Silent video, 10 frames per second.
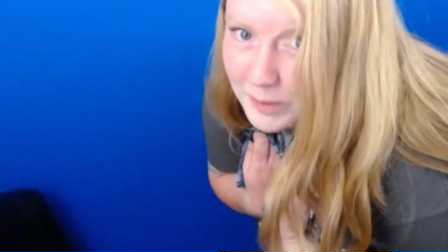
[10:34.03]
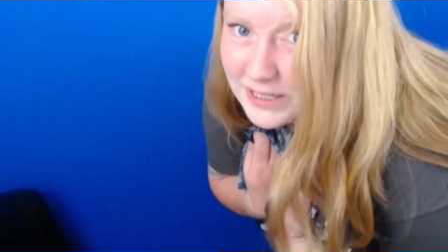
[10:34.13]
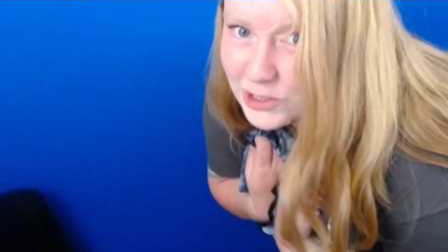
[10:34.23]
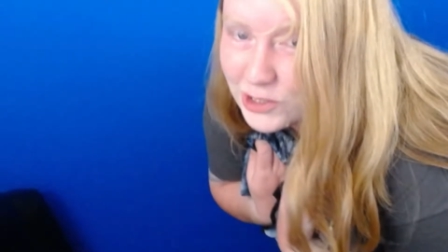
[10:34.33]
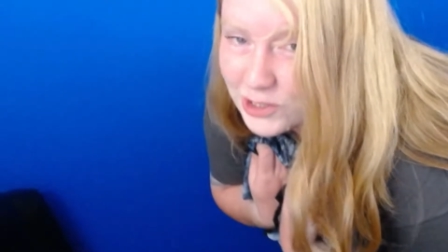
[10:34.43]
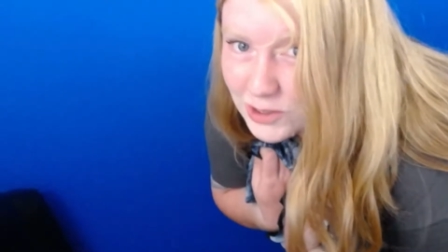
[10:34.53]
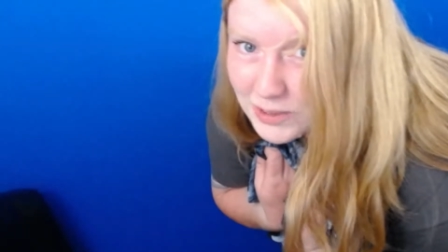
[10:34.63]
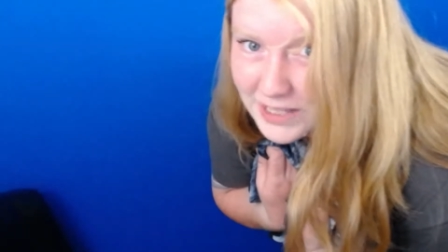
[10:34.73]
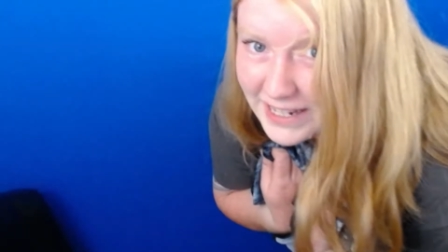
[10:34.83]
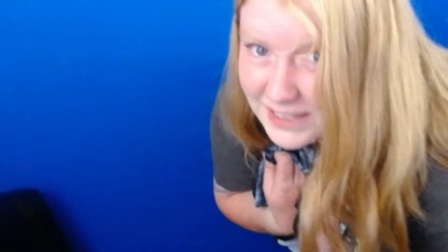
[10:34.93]
because it looks
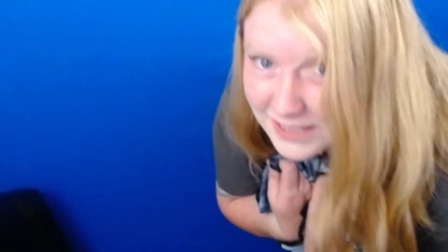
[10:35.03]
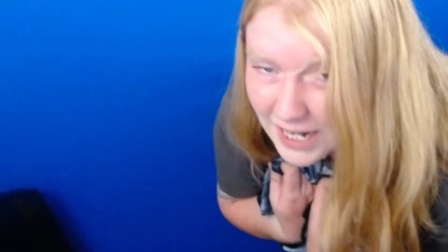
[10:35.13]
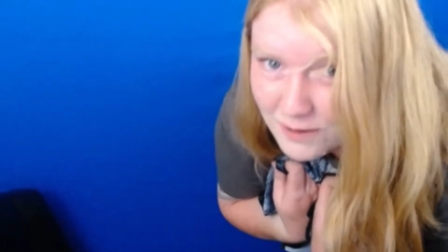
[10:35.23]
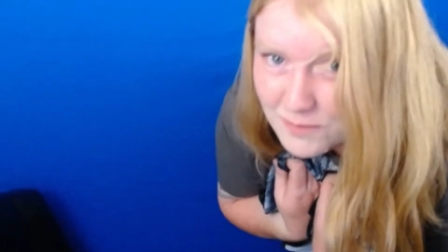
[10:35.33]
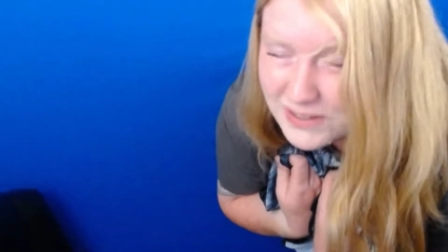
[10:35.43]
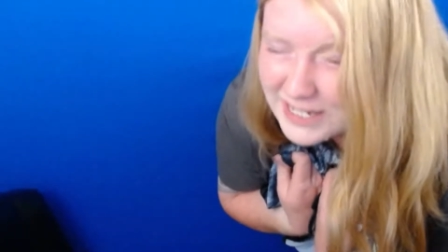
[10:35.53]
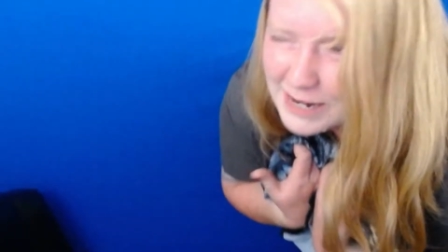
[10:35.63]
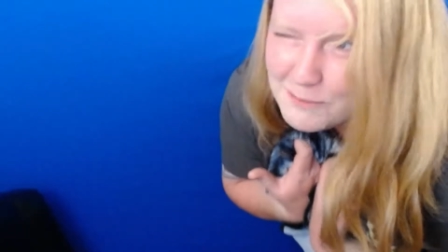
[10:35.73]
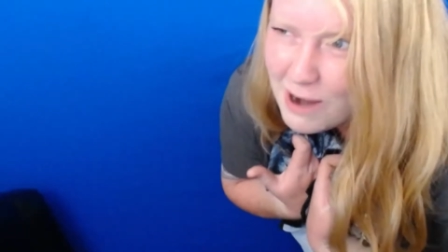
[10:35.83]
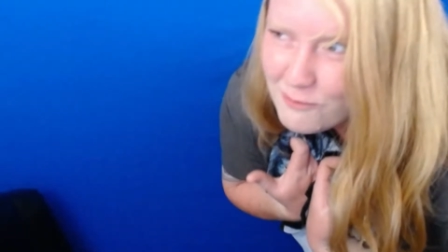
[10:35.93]
like a Skyrim thing, and
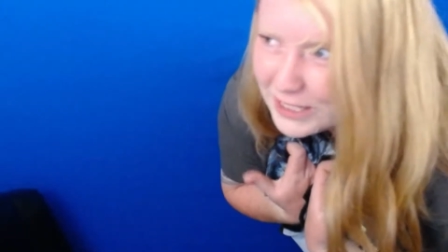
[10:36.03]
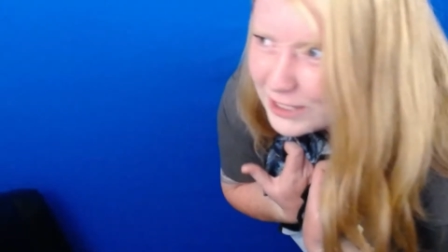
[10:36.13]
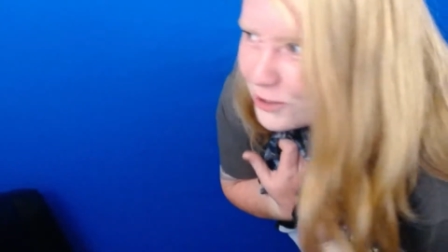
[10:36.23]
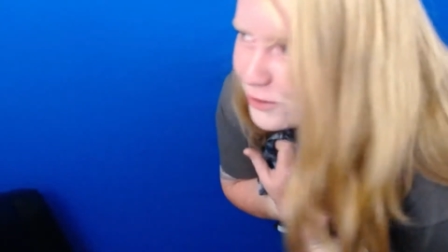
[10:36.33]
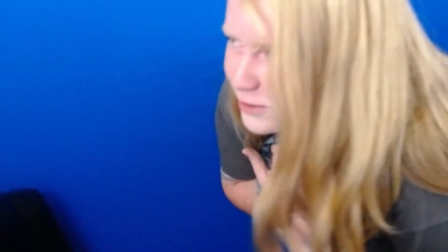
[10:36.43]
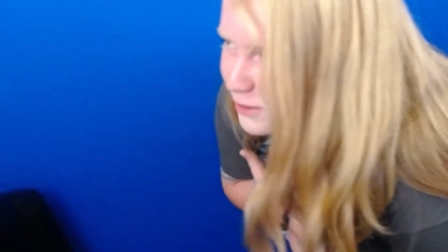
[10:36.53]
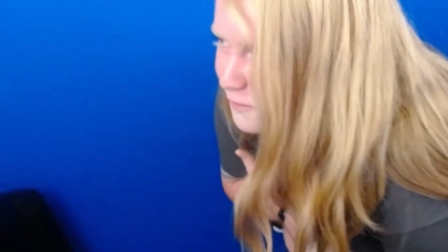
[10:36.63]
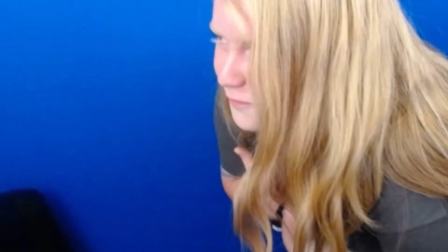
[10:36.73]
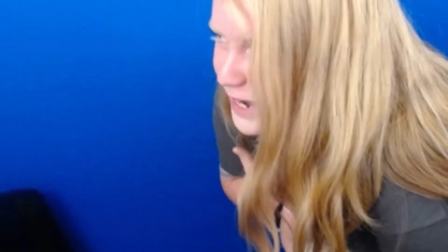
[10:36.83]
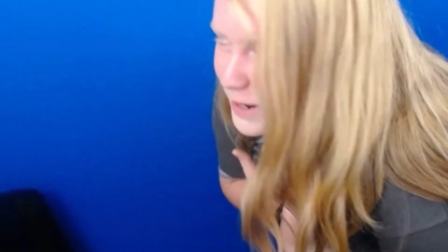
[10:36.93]
I'm not really a
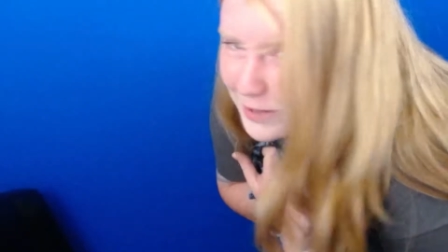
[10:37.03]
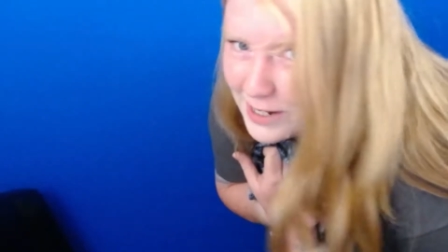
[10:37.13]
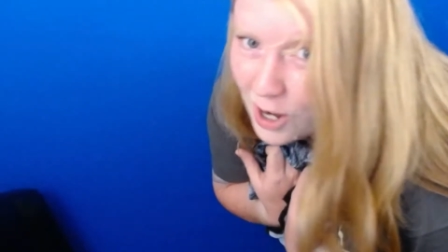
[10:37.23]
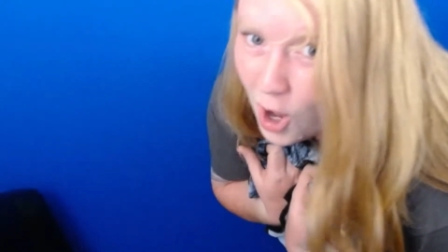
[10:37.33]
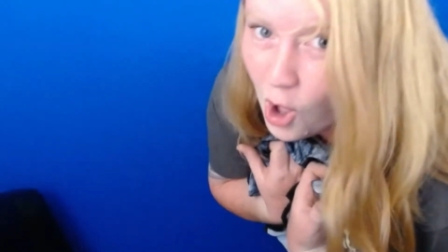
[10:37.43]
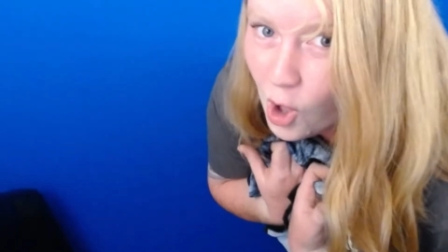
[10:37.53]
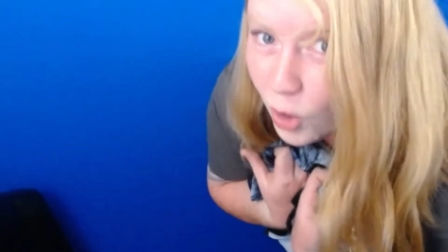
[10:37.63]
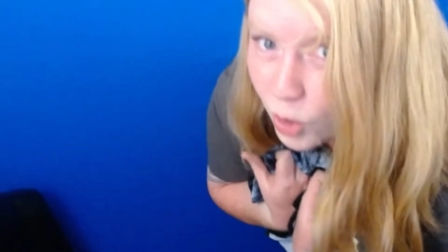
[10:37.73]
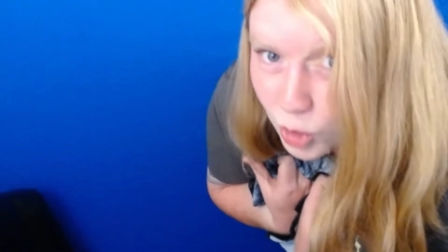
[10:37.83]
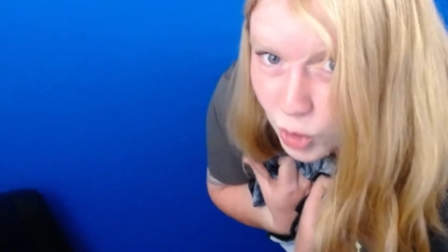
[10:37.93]
Hearthstone fan, but
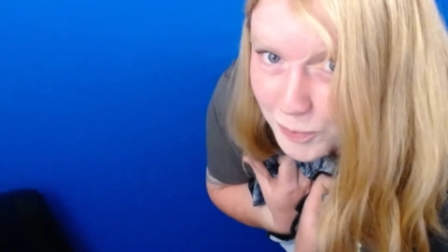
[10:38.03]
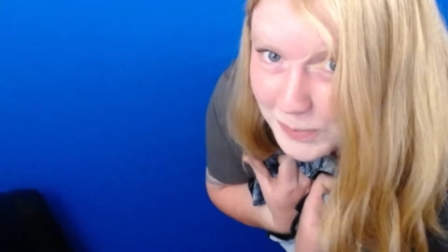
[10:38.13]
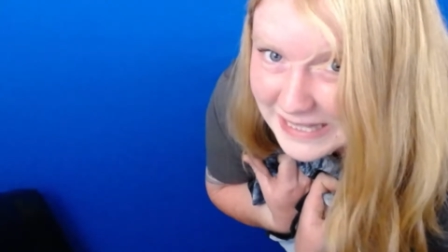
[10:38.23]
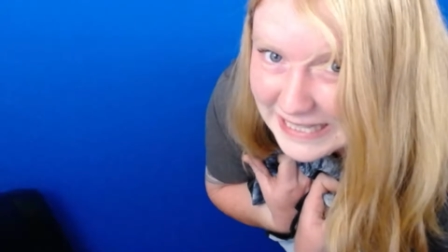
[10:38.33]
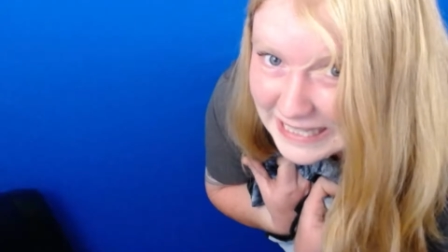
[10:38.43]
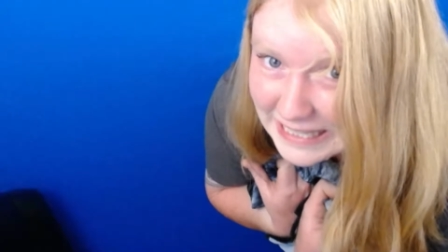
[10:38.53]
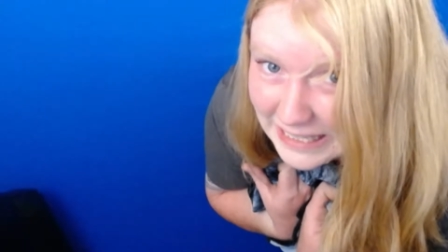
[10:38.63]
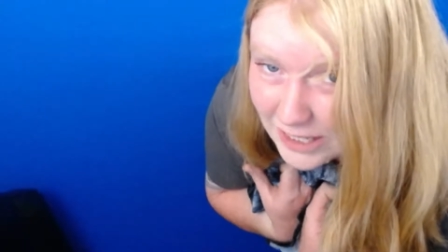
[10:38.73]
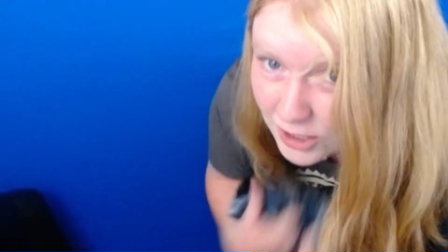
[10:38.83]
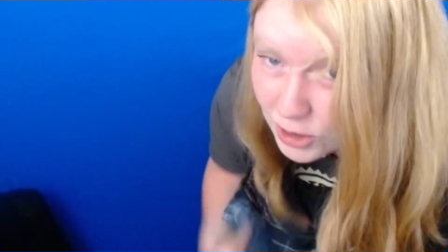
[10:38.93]

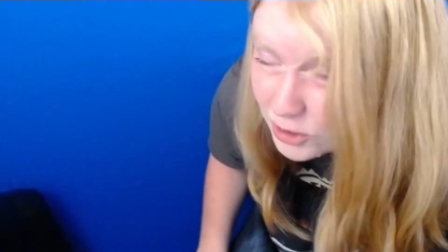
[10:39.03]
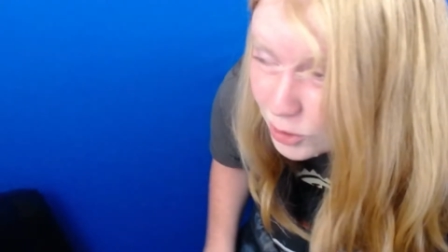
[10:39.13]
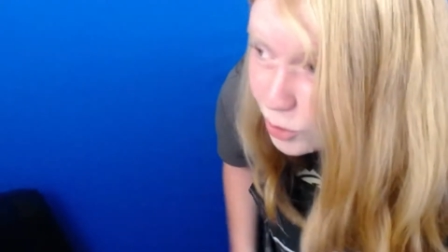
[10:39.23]
oopsie, um,